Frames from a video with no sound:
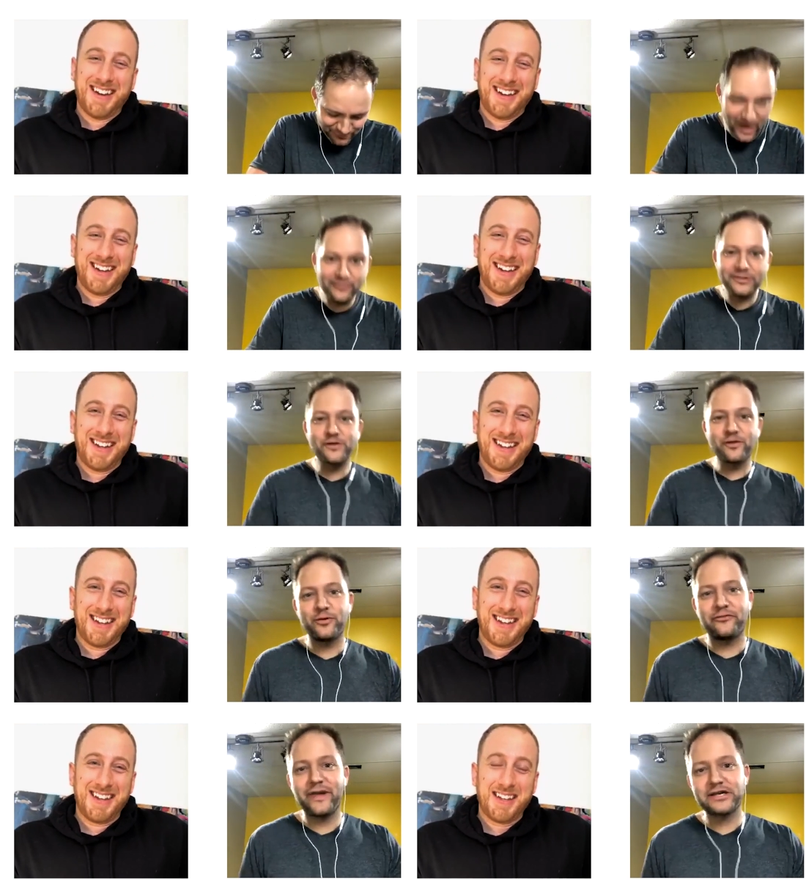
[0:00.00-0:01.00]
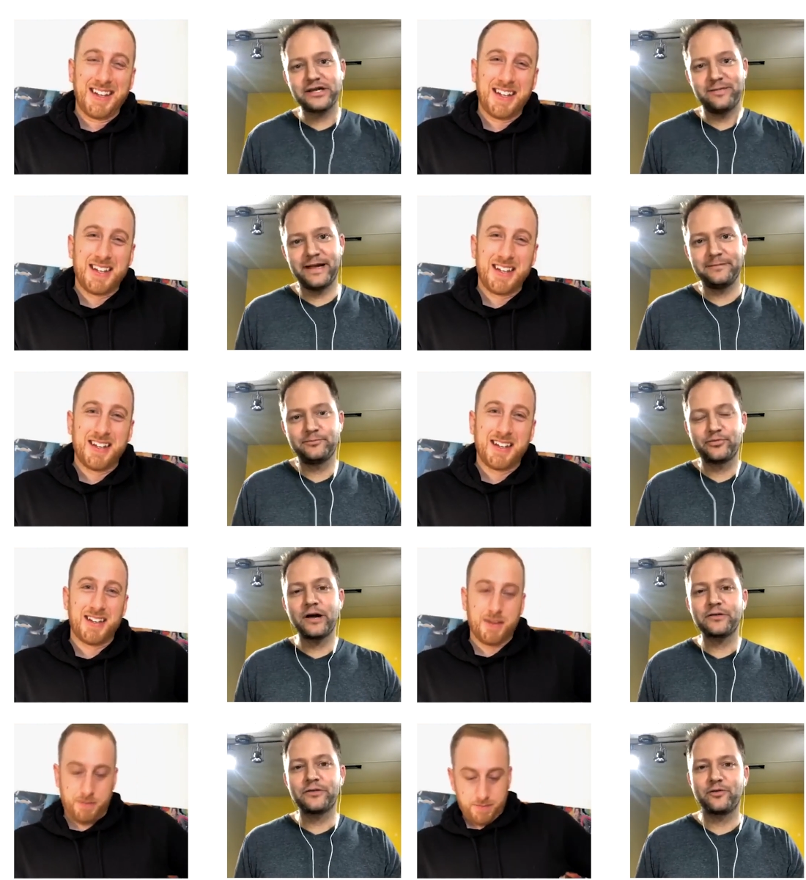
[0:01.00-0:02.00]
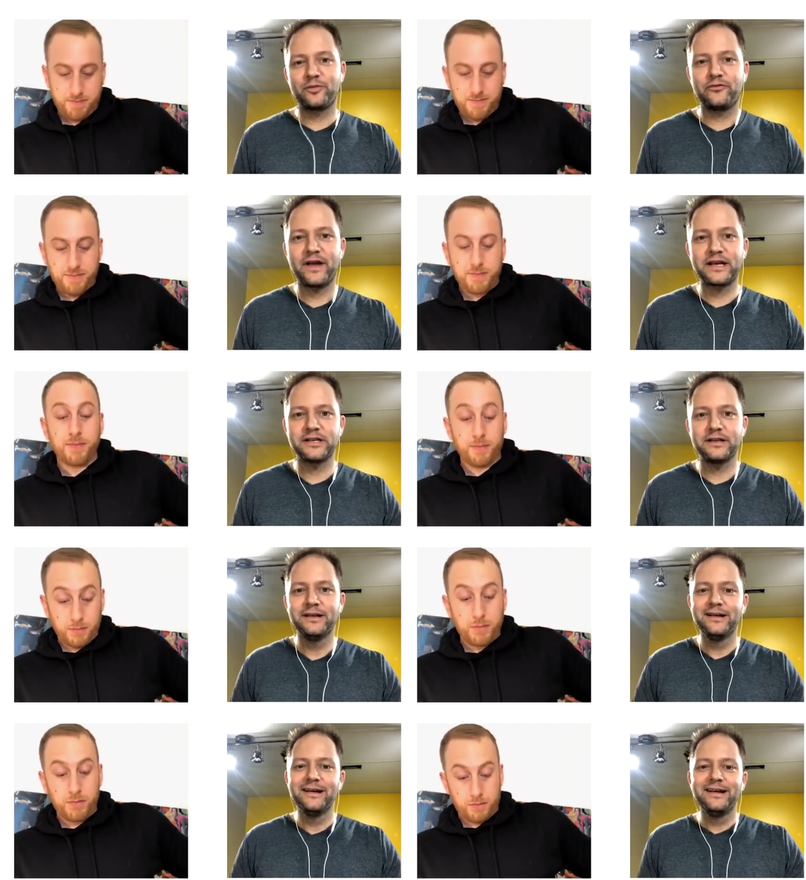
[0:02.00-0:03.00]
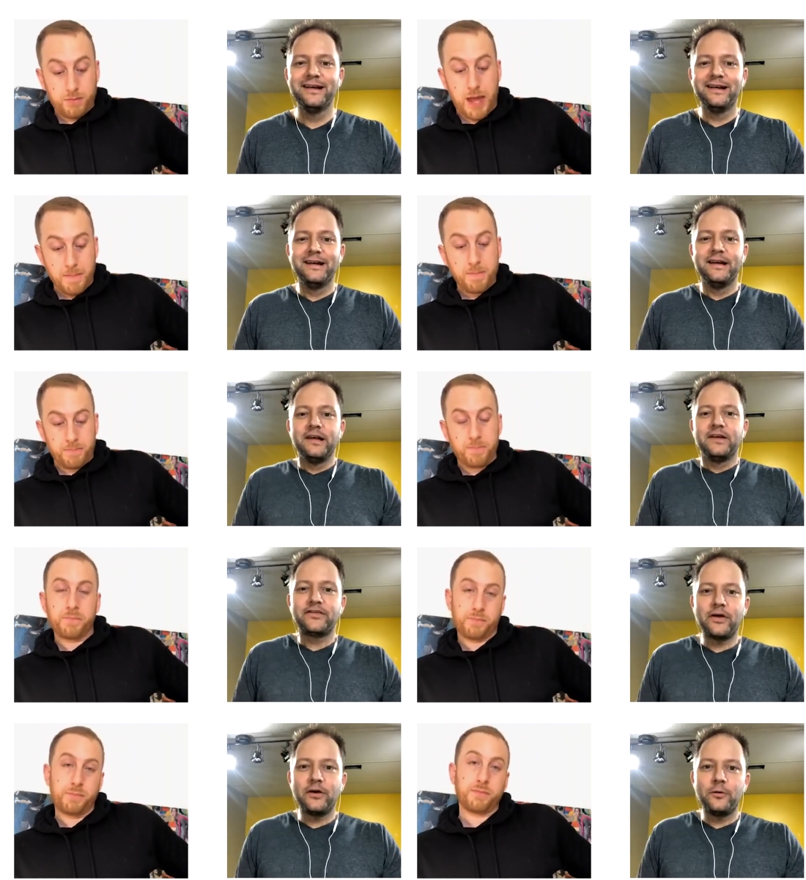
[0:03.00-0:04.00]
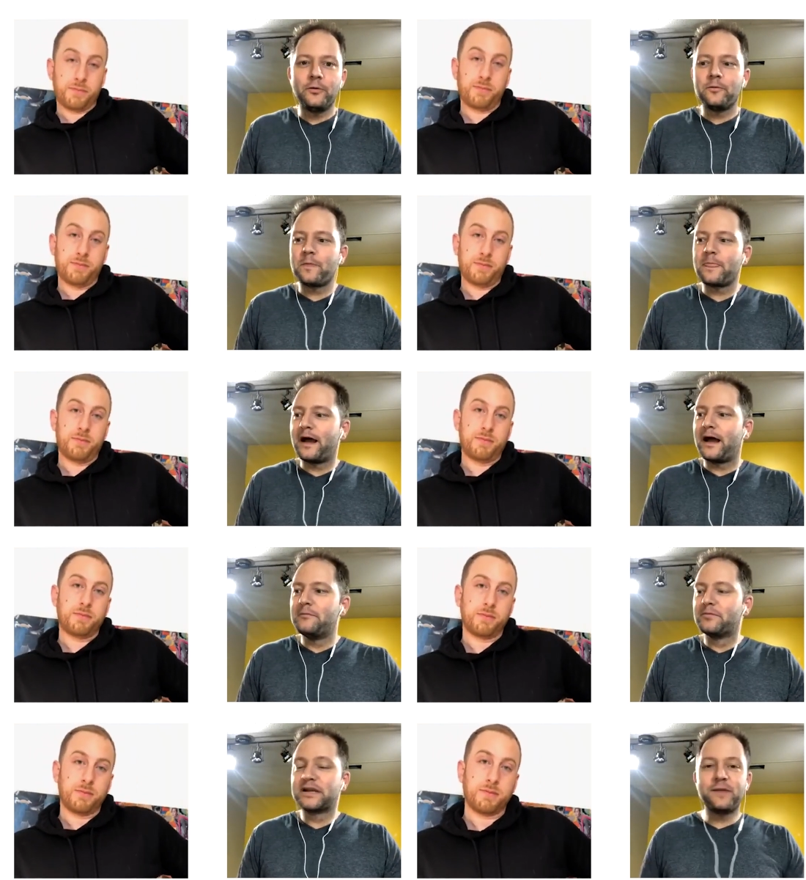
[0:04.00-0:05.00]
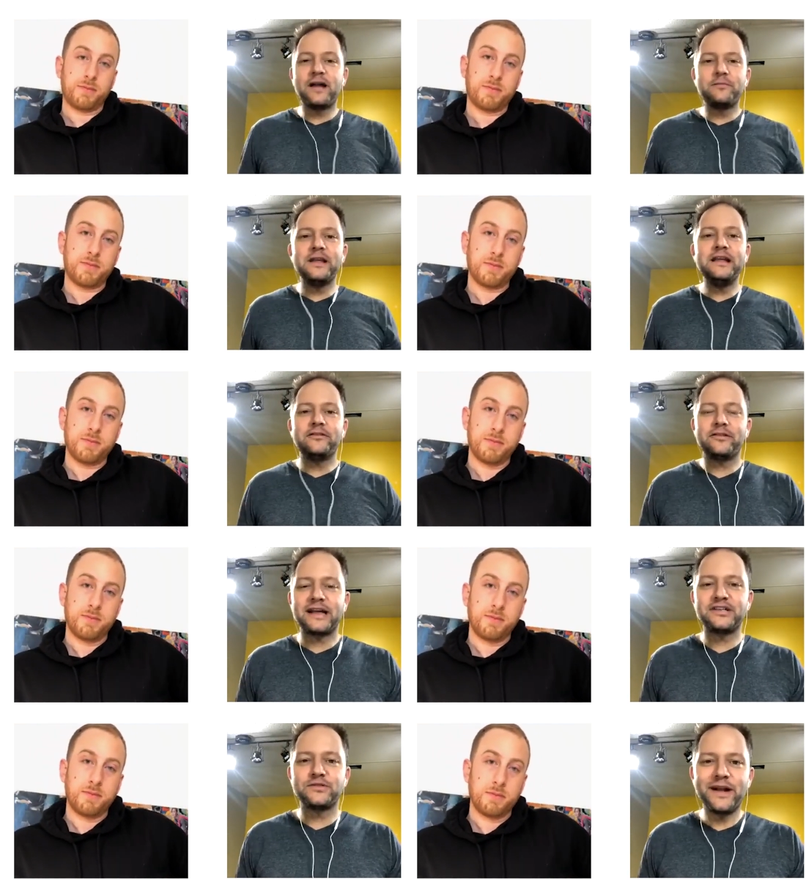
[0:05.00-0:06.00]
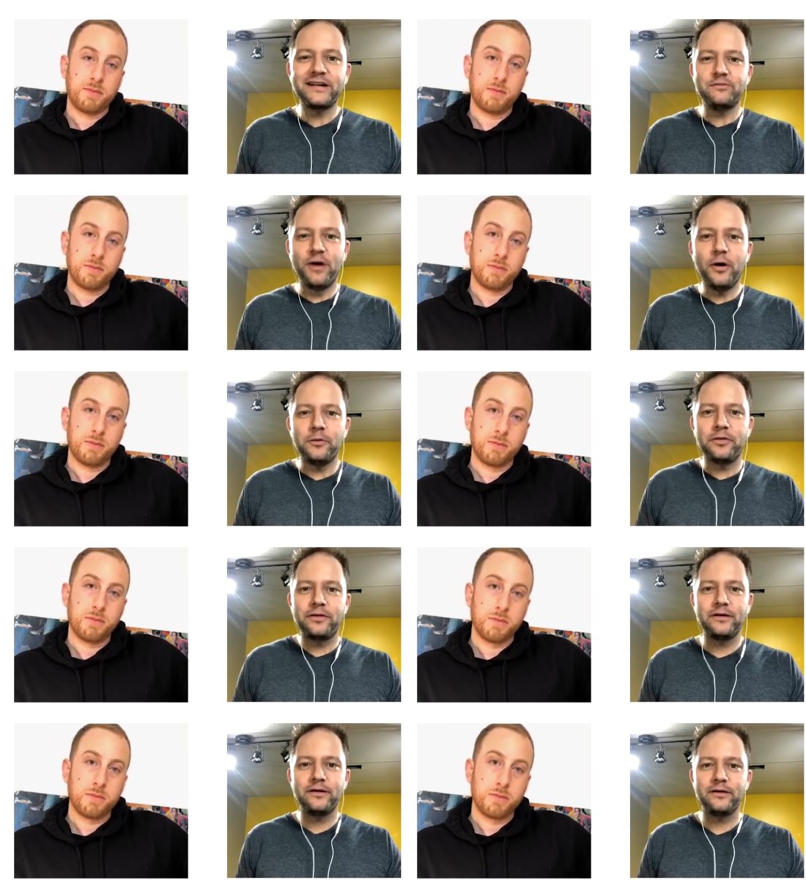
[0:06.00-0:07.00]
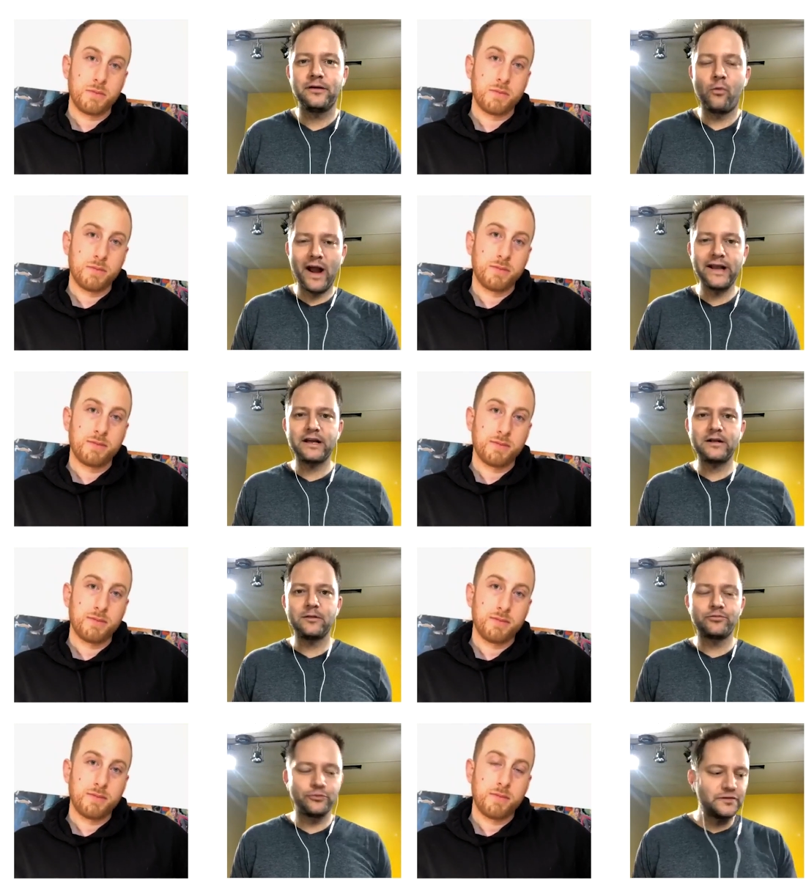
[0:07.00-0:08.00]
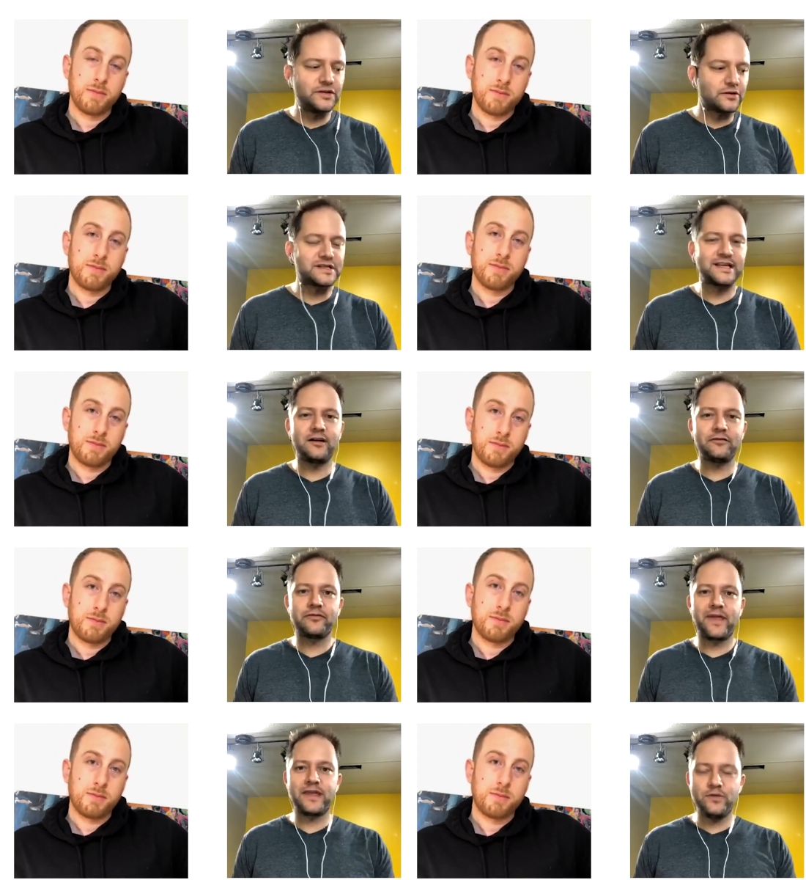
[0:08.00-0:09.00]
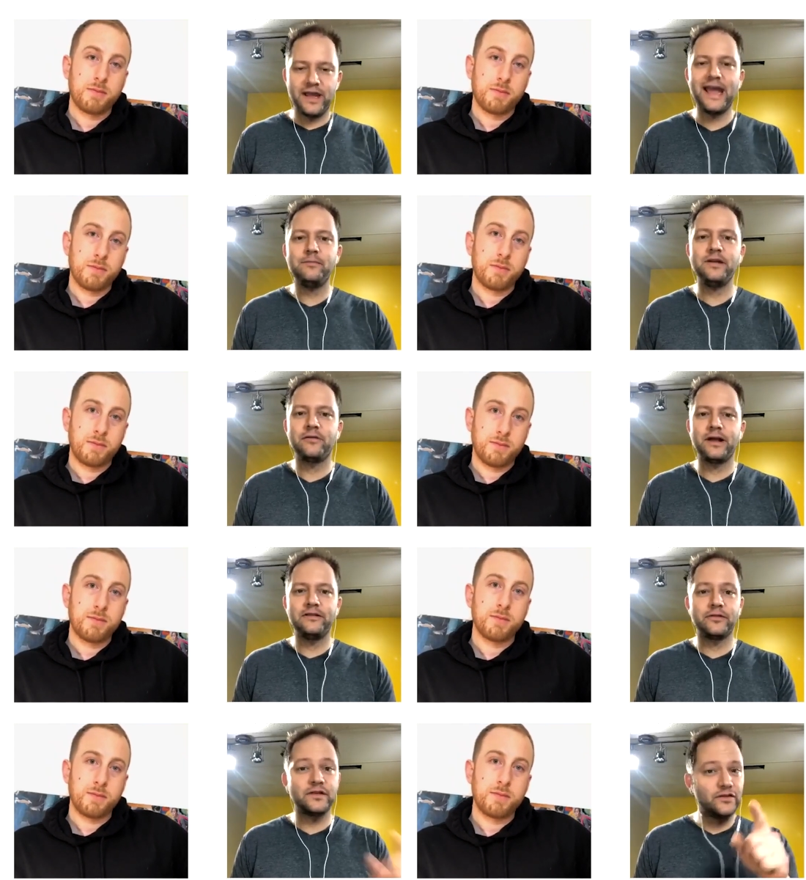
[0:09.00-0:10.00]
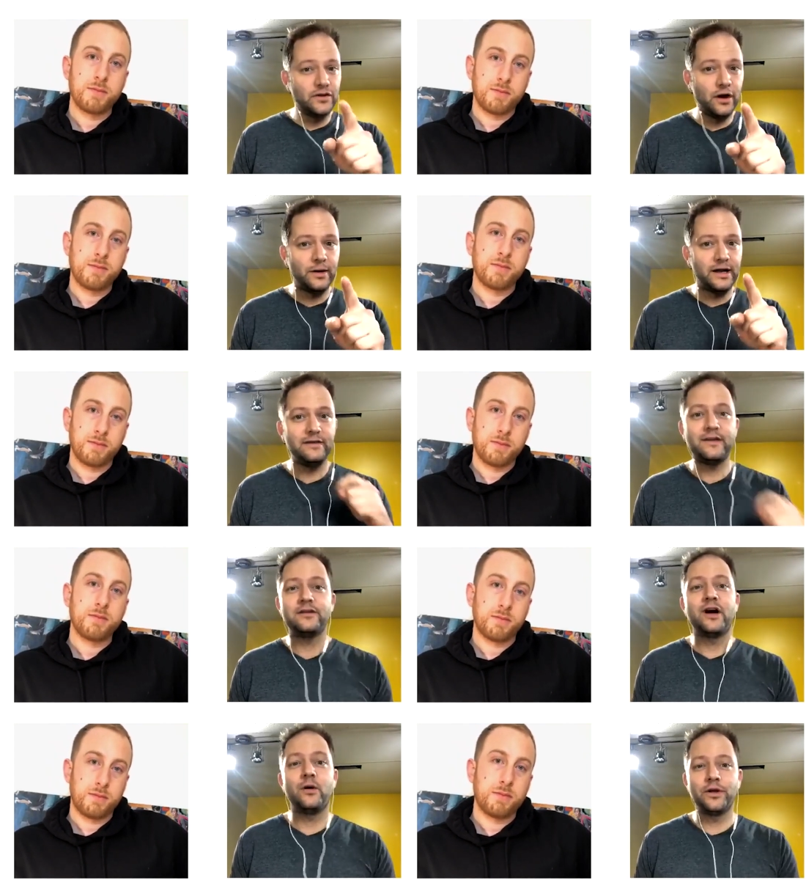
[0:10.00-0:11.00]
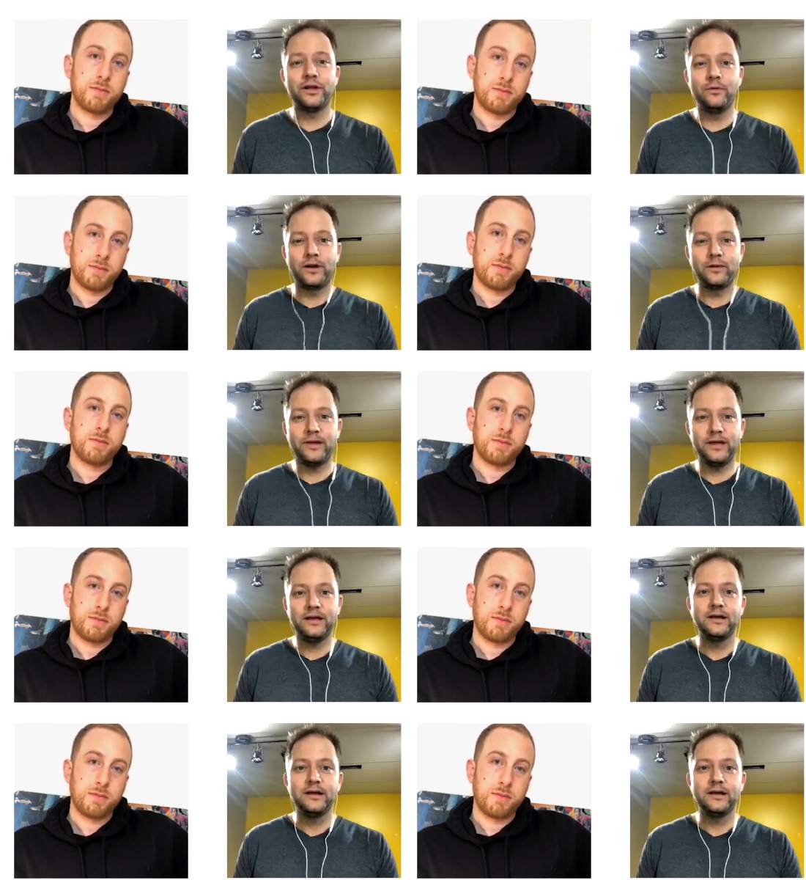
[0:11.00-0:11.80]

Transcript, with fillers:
Speaker 1: progress over perfection, man. Progress over perfection. Yeah. So, because my immediate reaction is, why not do both? Why not prove to yourself that you can be ready for this, knowing that you're not where you want to be,